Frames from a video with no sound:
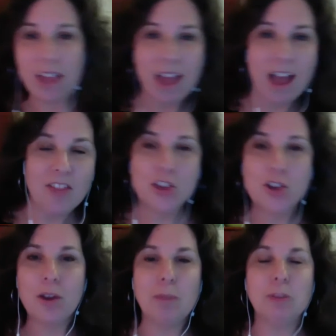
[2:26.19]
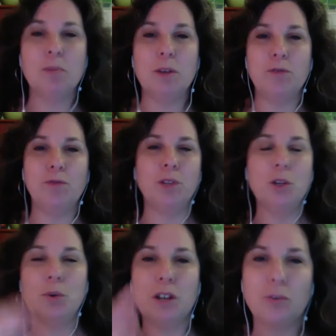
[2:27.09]
and then you're able to be
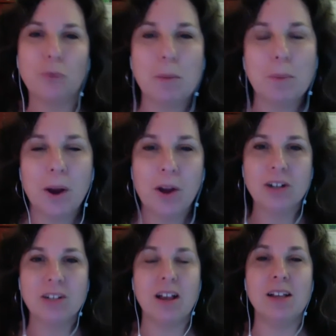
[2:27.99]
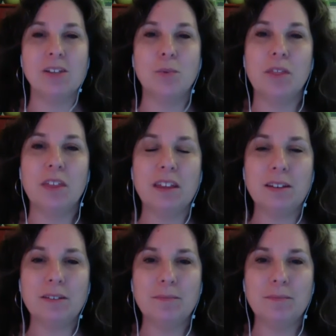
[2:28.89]
fluid and reprioritize within,